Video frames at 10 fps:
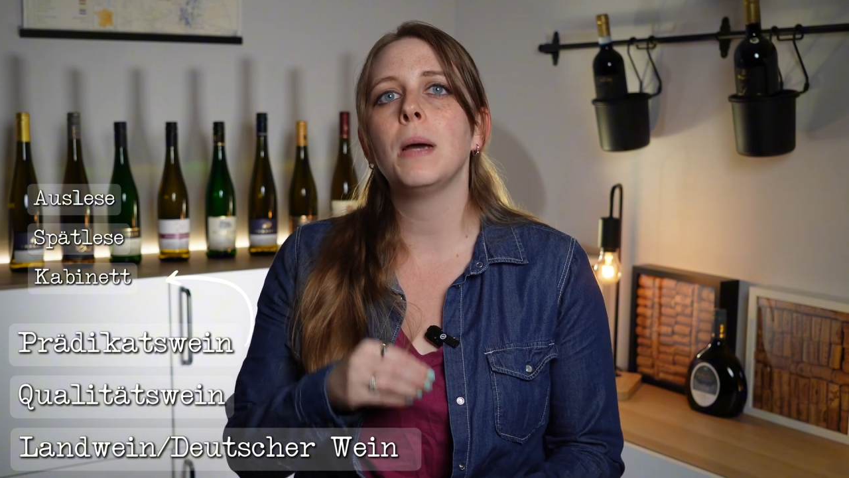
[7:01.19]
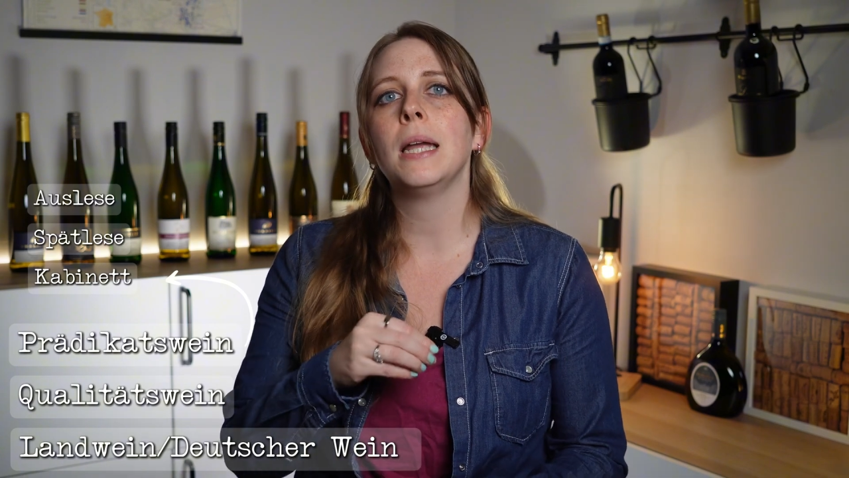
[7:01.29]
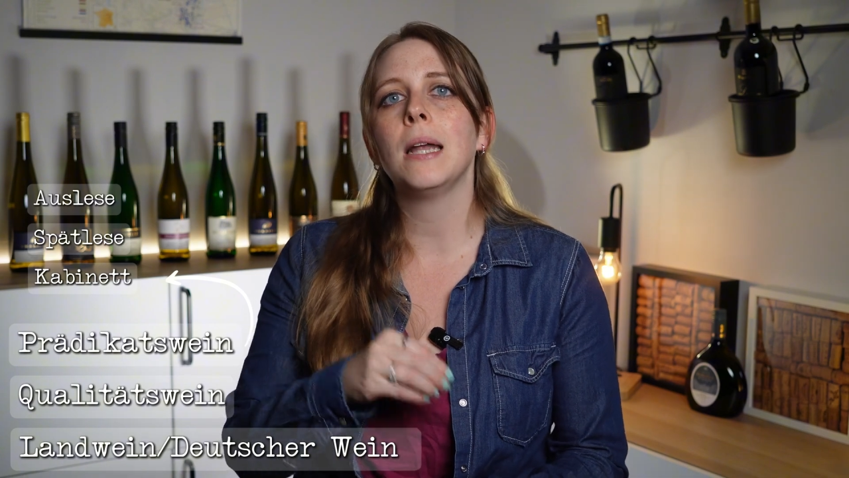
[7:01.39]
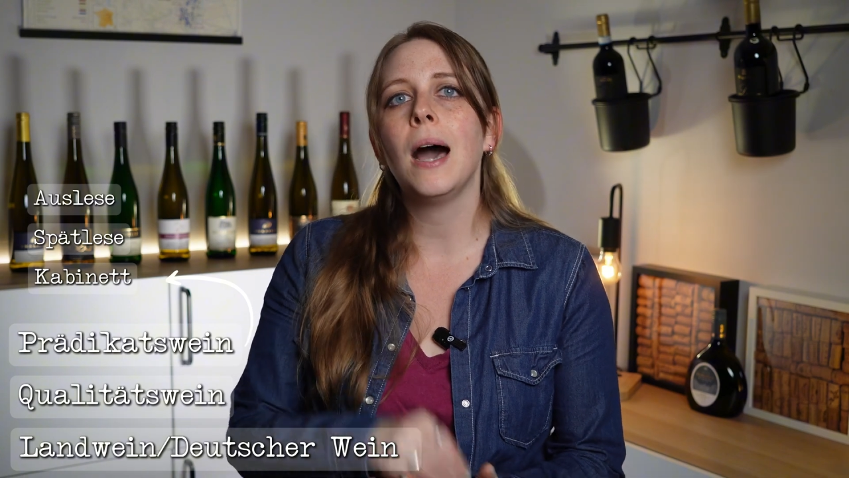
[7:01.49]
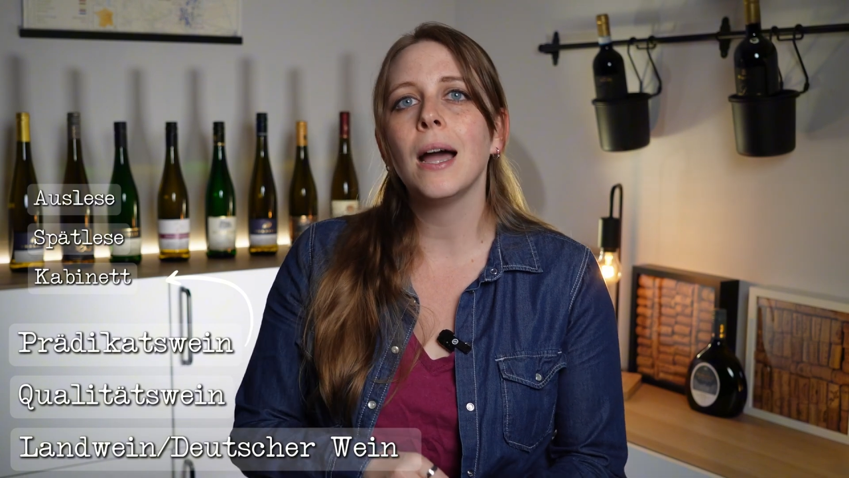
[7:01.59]

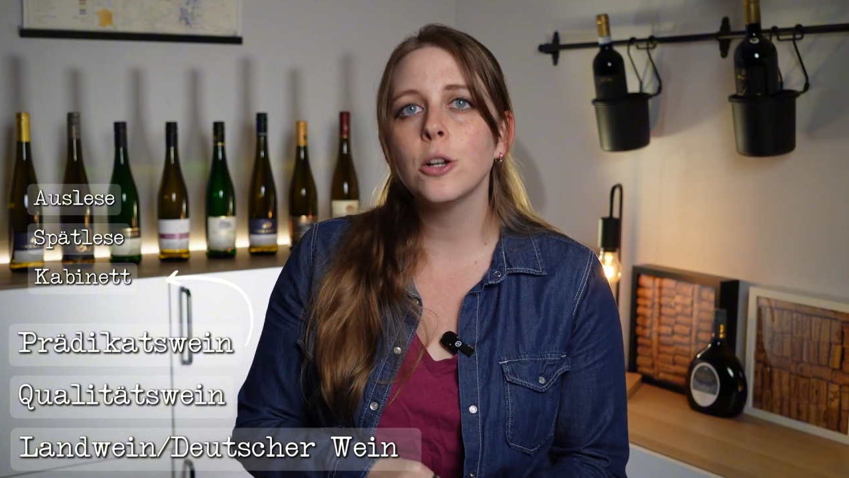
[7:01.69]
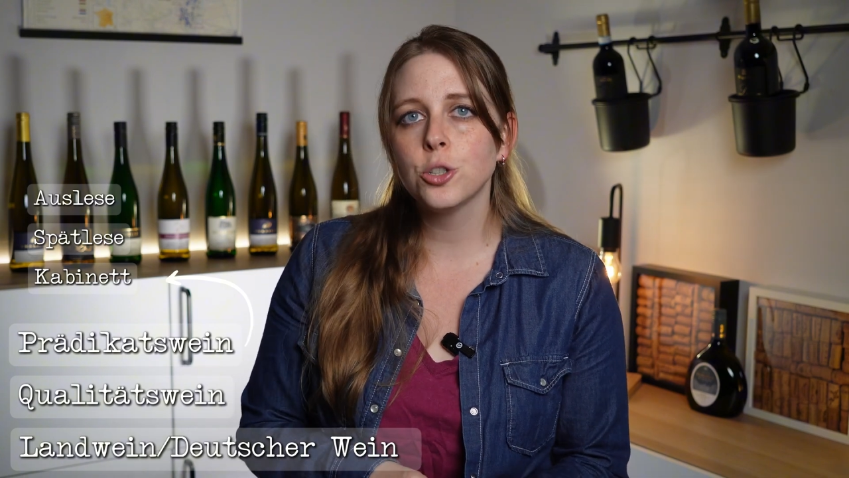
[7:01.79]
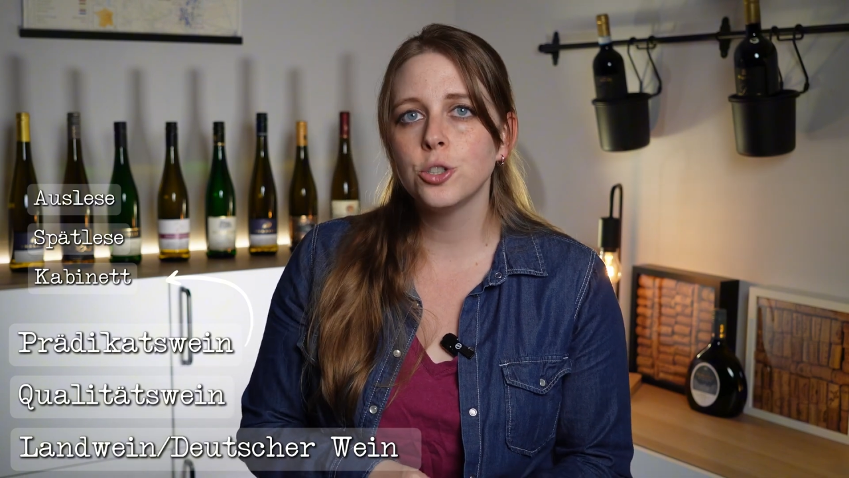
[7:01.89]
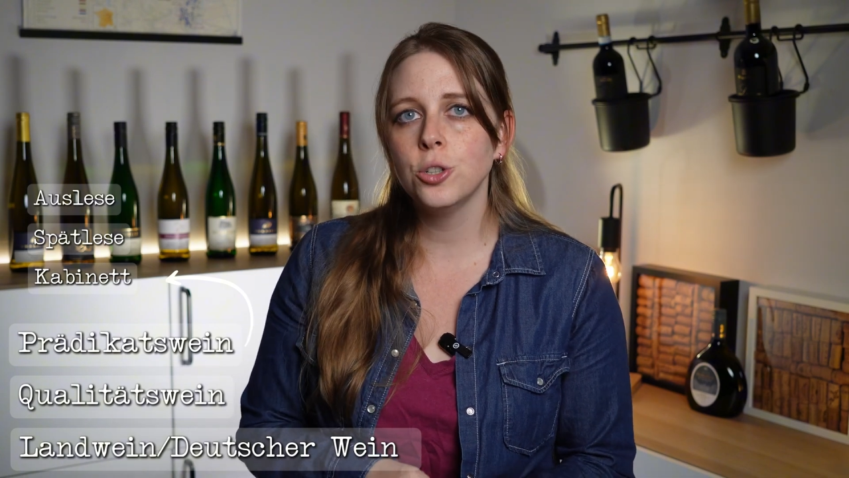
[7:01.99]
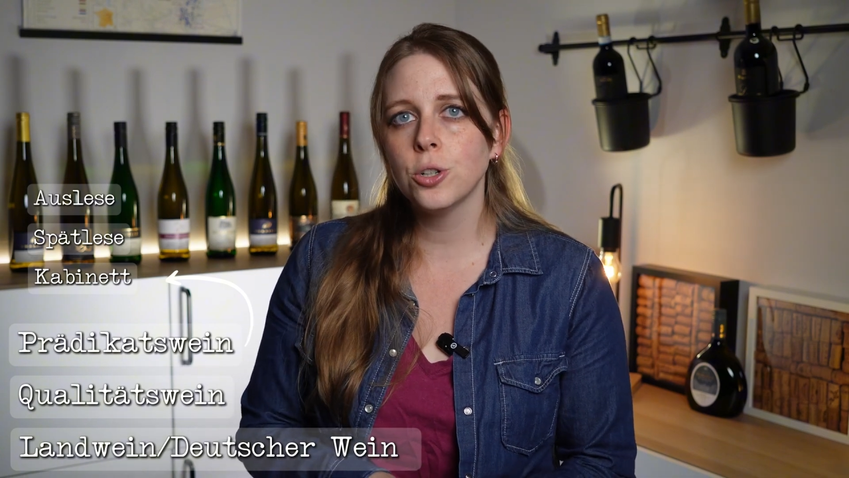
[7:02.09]
and higher
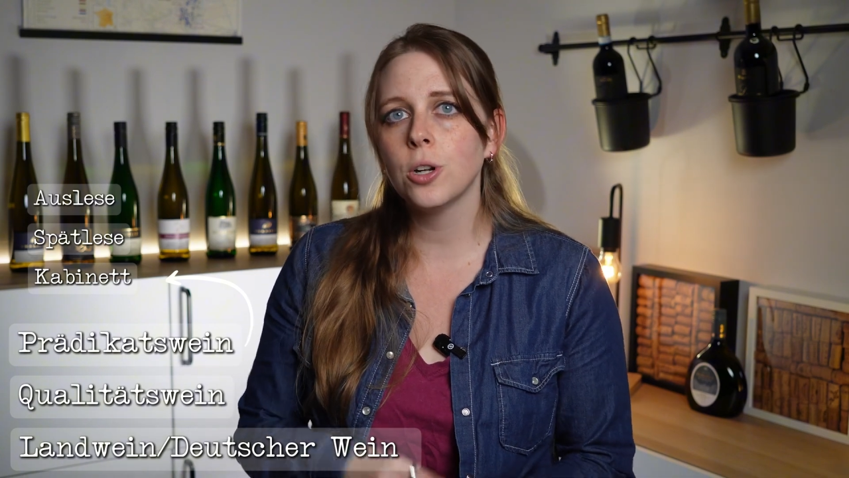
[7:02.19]
sugar